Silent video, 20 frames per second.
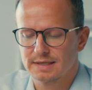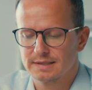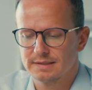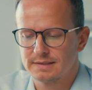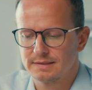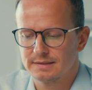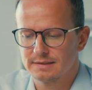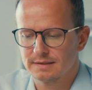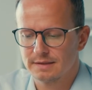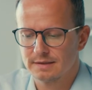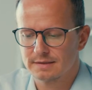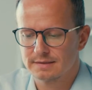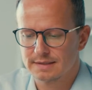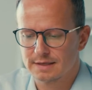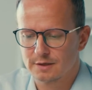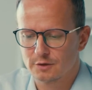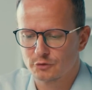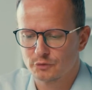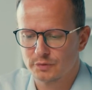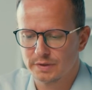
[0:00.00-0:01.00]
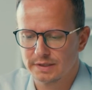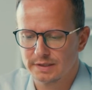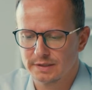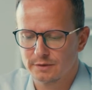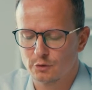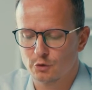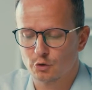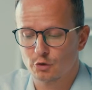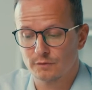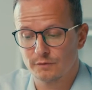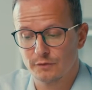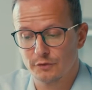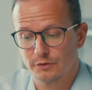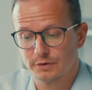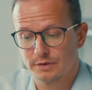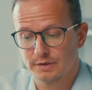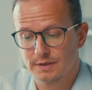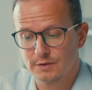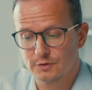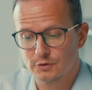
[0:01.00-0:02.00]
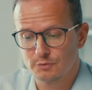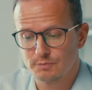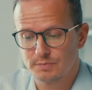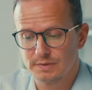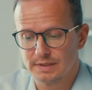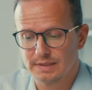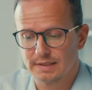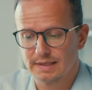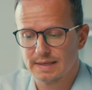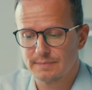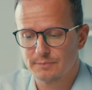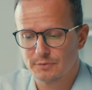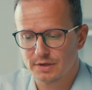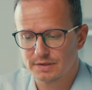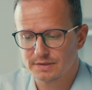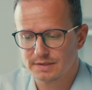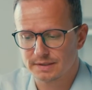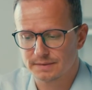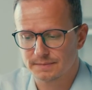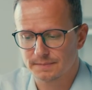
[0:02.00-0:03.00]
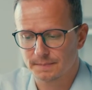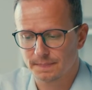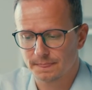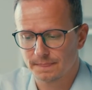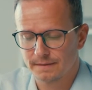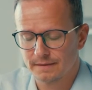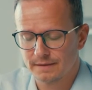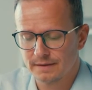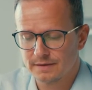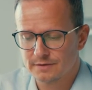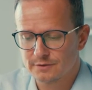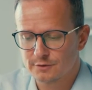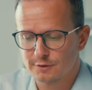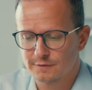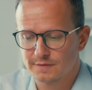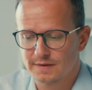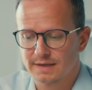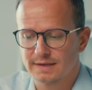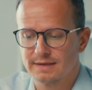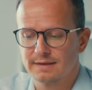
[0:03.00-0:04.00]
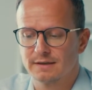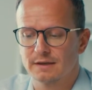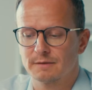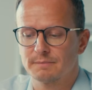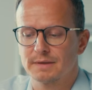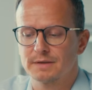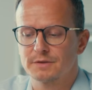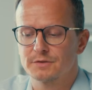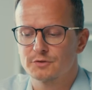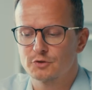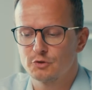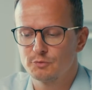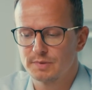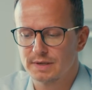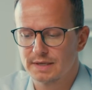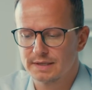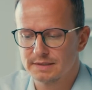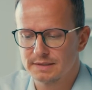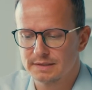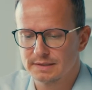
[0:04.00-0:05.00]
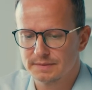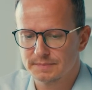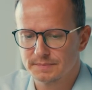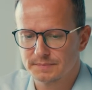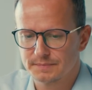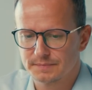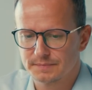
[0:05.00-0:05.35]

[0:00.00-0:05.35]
idea is now created or converted into being a project. So if I click on my super idea,